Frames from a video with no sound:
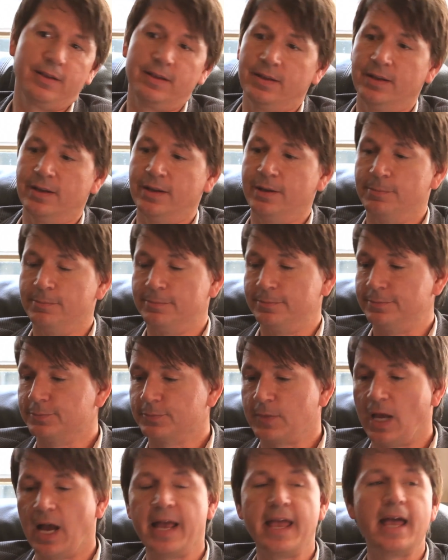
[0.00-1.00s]

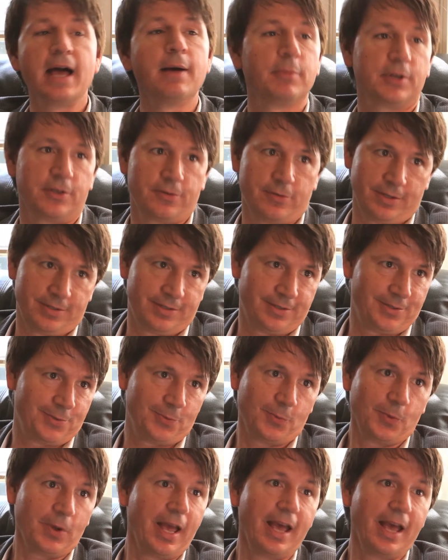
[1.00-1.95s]
IM addresses,